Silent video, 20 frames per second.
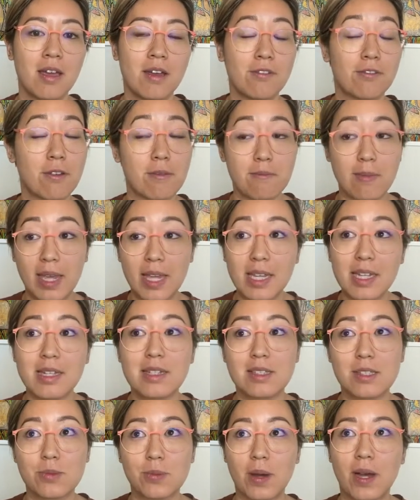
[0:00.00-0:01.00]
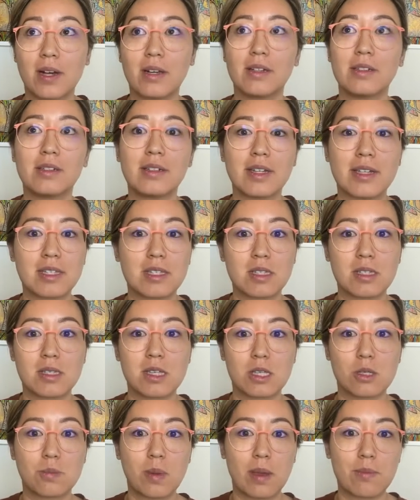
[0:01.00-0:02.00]
for me as well, is
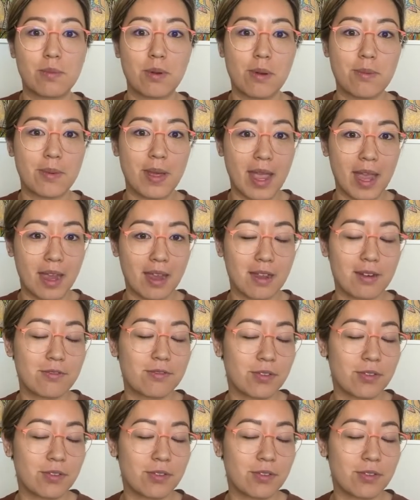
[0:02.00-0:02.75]
just being prepared